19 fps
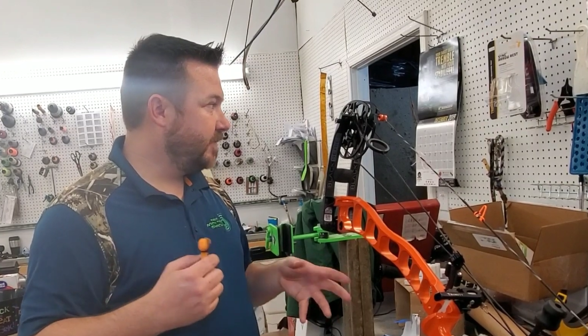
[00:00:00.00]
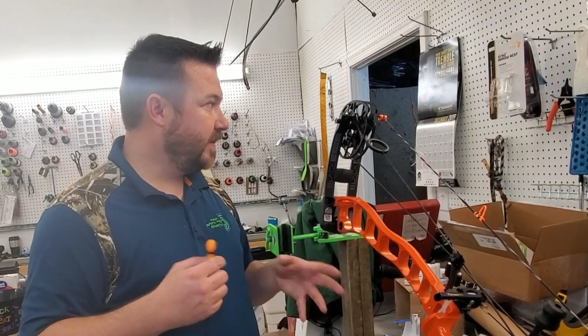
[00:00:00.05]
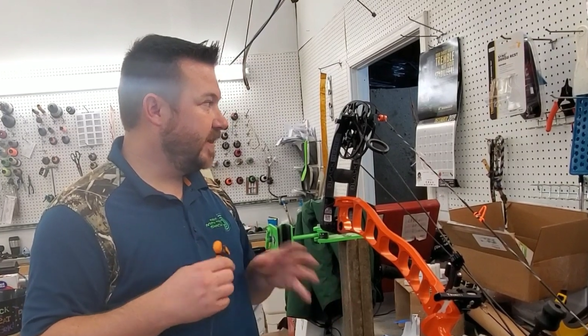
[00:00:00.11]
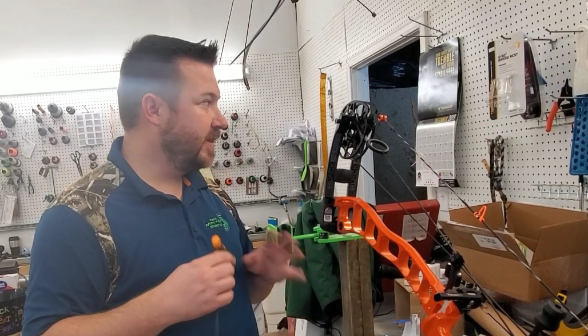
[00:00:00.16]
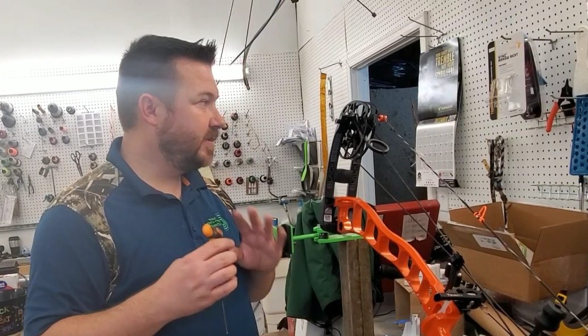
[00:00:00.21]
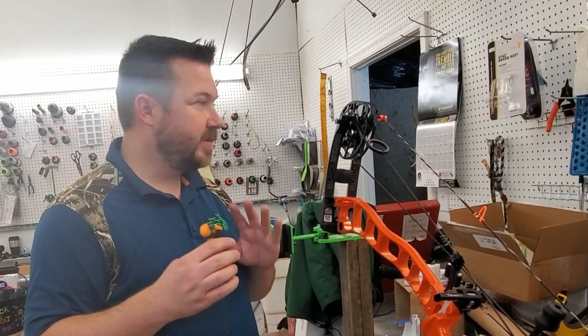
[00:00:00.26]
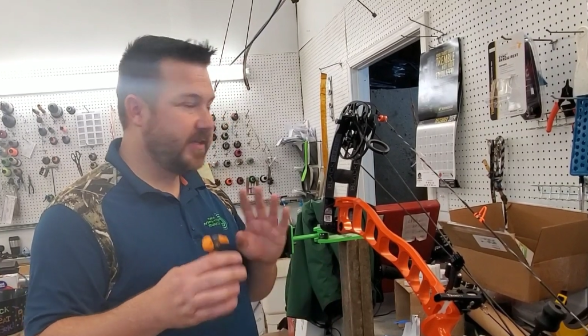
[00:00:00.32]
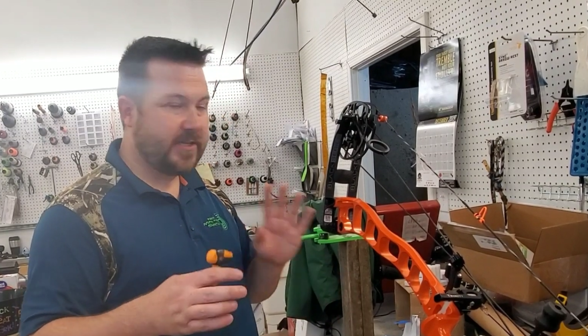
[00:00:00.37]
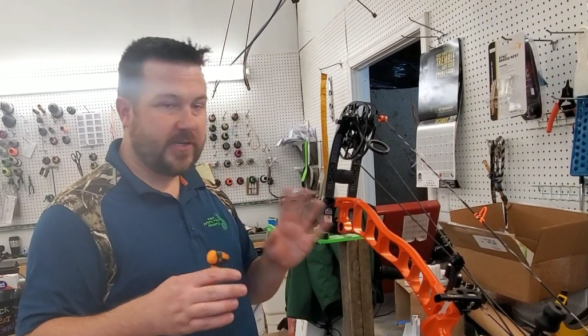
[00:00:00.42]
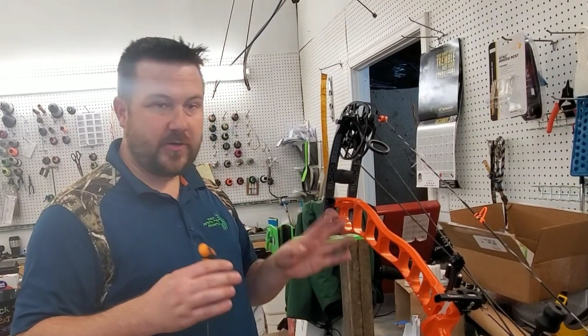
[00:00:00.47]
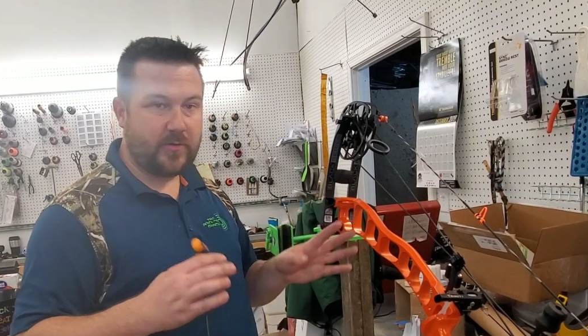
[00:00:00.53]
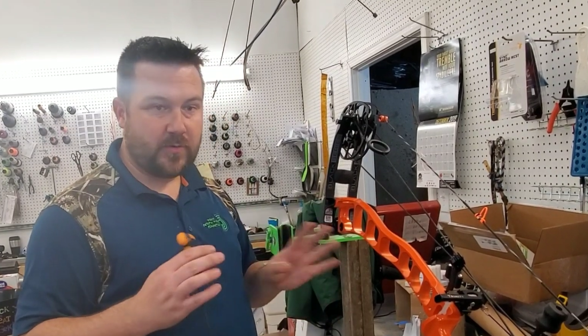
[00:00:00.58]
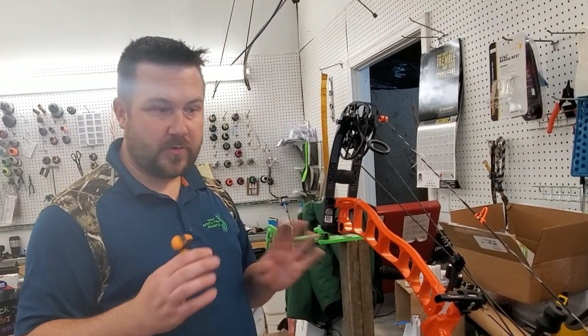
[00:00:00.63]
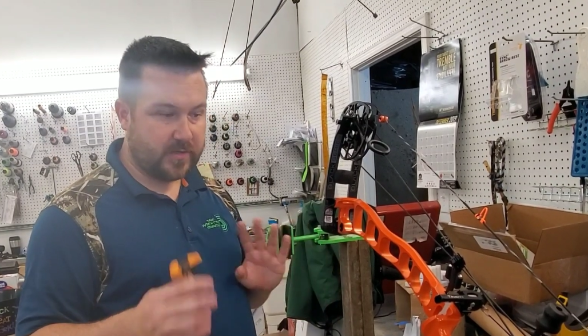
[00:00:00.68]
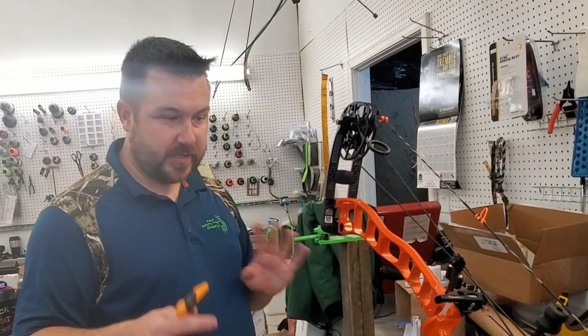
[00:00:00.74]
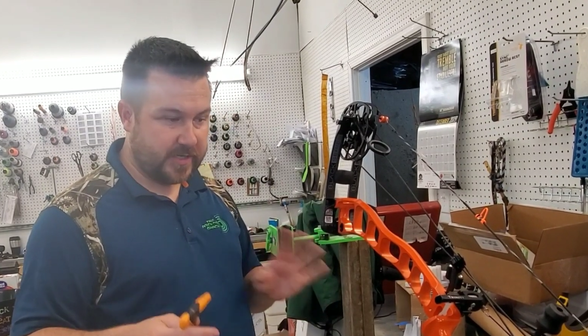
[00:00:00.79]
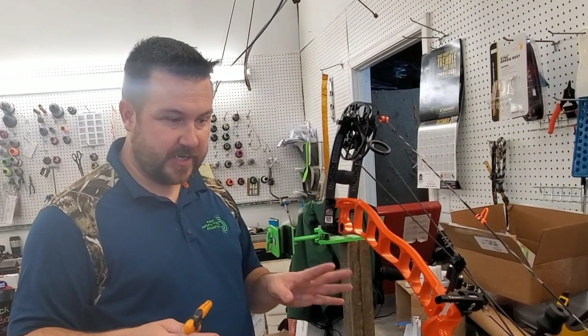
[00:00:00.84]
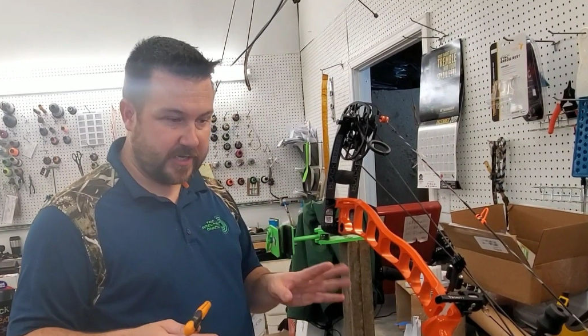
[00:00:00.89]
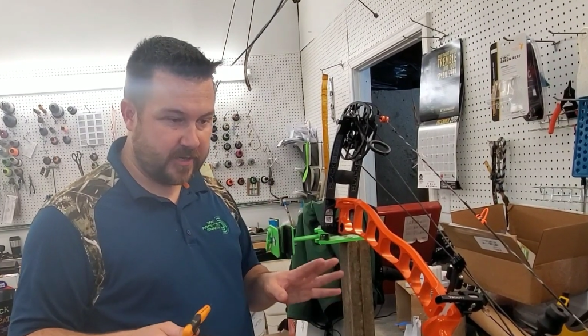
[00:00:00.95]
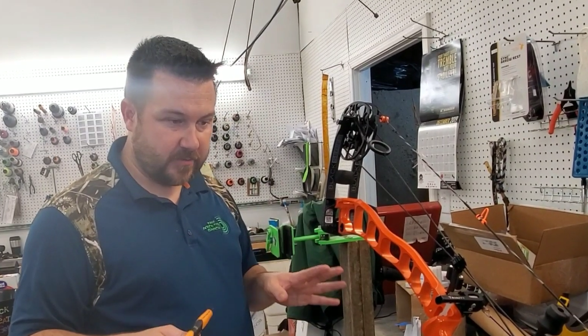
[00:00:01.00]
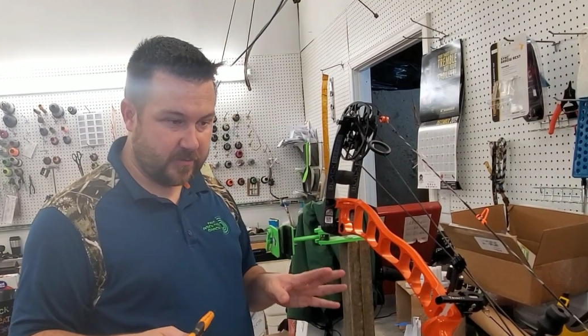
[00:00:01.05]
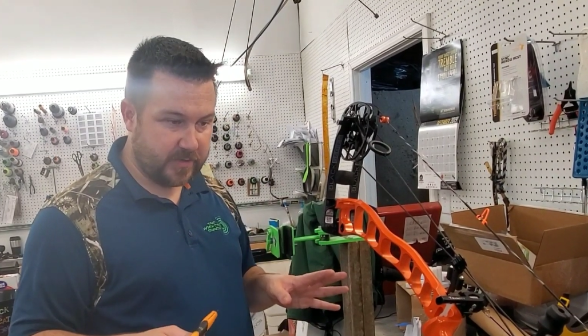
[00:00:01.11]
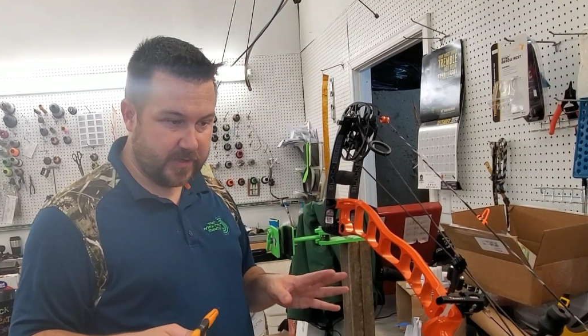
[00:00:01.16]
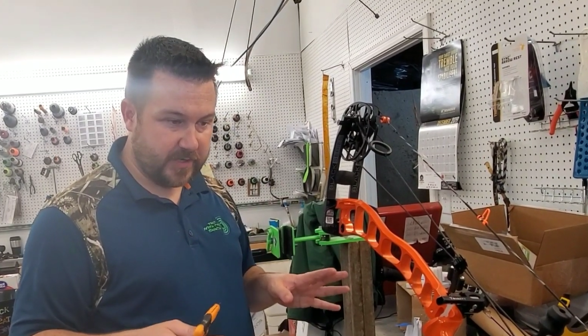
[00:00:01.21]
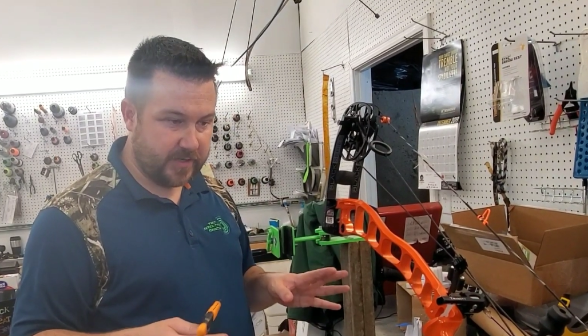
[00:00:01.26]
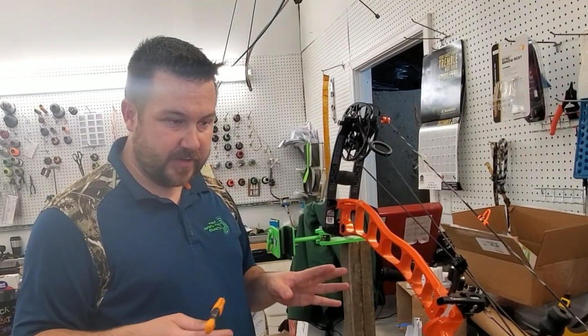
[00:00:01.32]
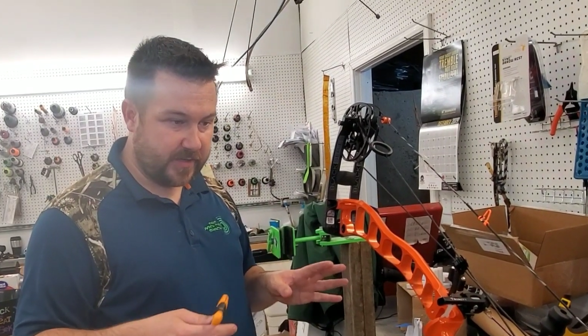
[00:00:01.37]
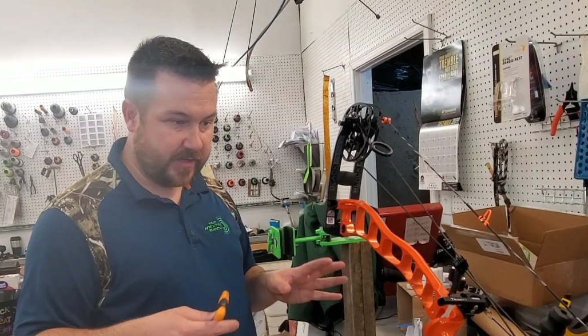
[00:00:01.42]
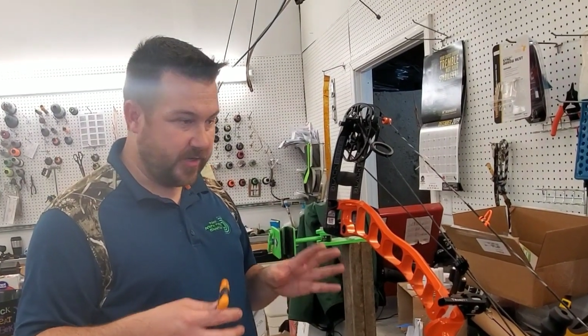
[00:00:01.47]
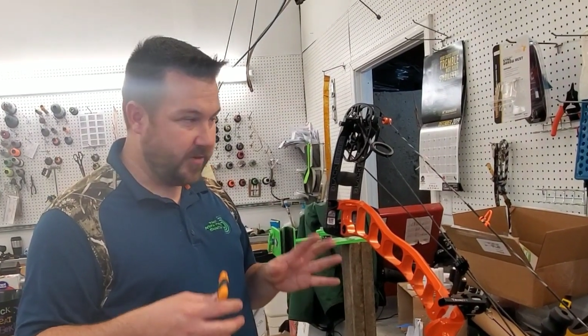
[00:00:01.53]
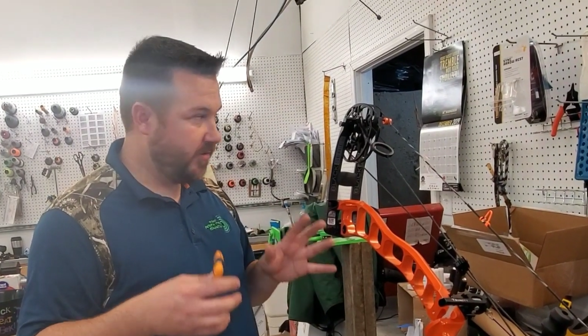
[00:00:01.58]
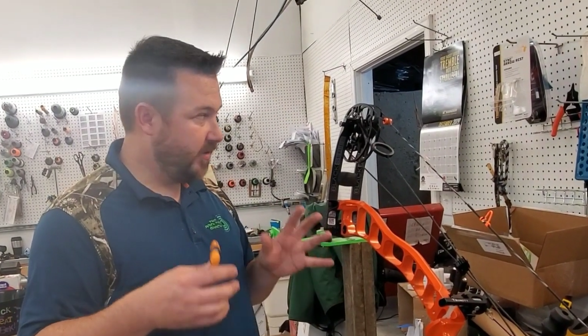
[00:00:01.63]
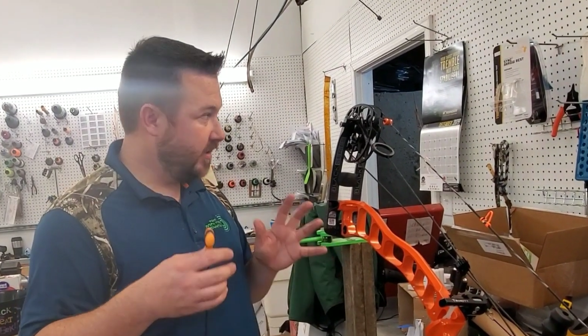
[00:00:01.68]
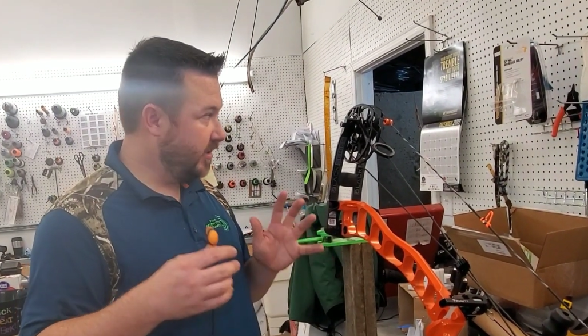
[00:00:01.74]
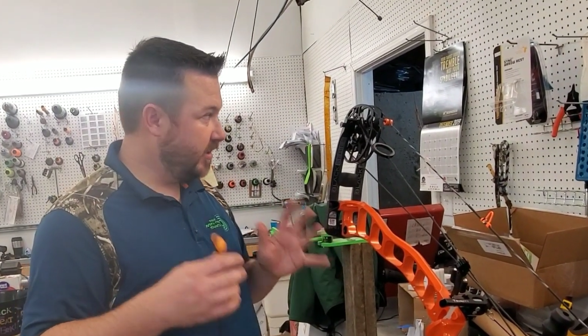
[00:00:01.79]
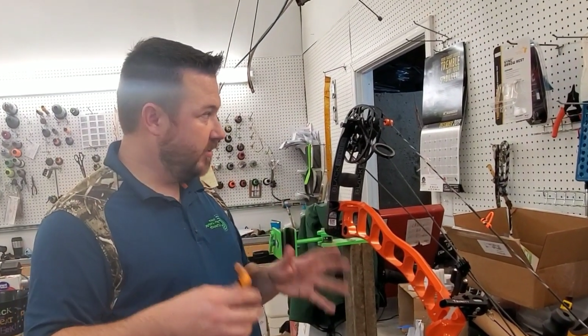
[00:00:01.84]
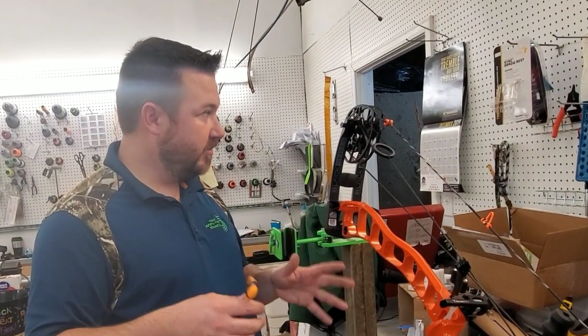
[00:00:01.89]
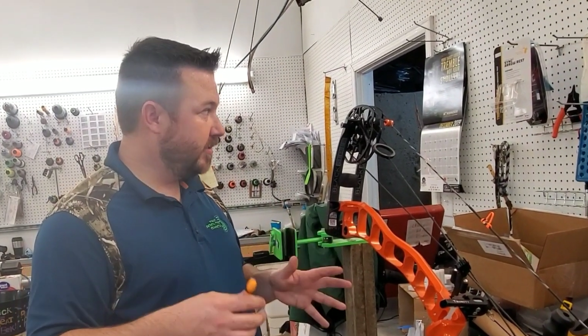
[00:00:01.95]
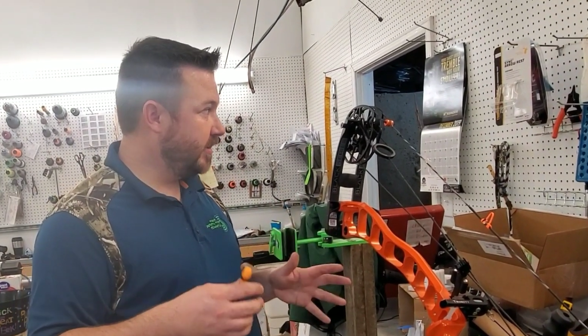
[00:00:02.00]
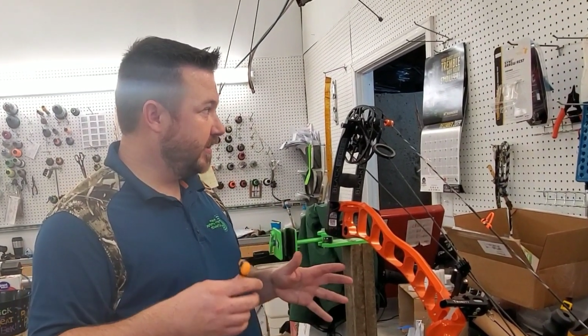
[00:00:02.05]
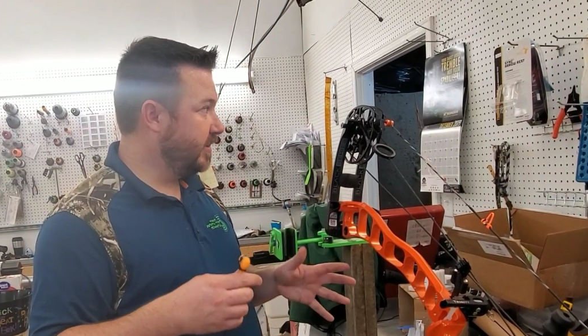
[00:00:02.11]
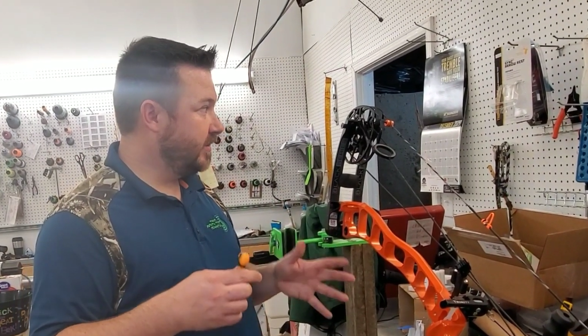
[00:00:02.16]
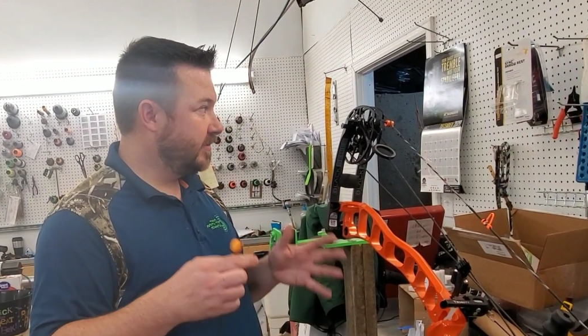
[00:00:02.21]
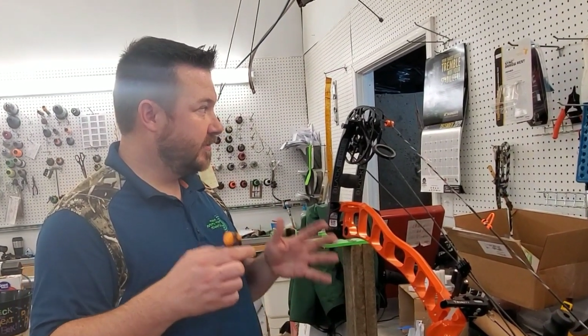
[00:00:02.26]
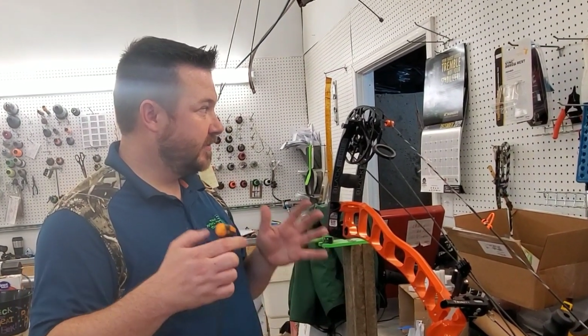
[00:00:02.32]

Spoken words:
anything you want to tinker with, and you can do it